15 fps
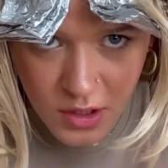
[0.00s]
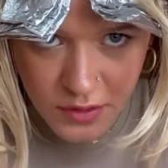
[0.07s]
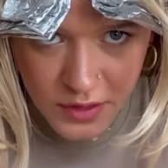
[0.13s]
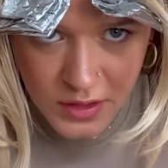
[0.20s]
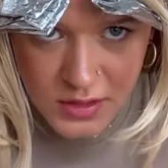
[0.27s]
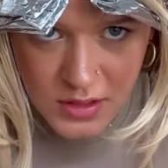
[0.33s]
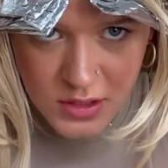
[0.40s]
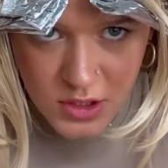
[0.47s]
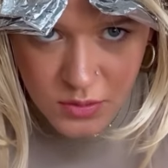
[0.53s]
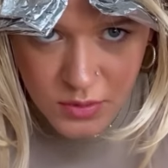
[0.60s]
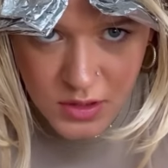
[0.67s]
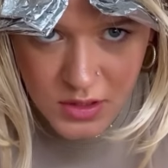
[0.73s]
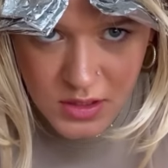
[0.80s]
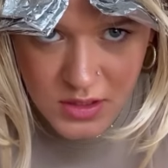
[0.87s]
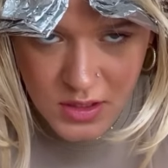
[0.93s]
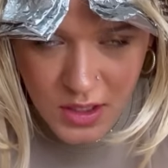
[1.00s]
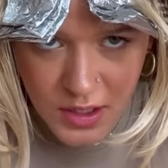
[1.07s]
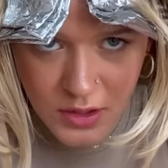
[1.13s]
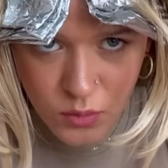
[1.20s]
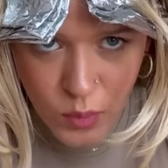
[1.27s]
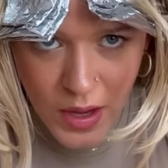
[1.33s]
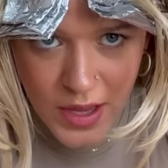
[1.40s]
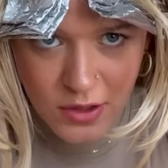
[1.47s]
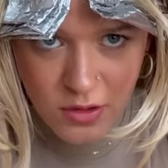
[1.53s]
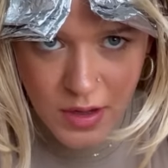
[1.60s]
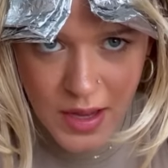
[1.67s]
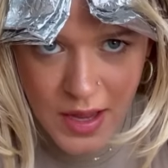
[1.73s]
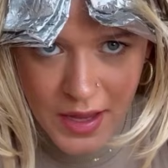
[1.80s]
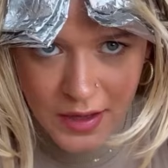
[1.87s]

this is you want to decide where your hair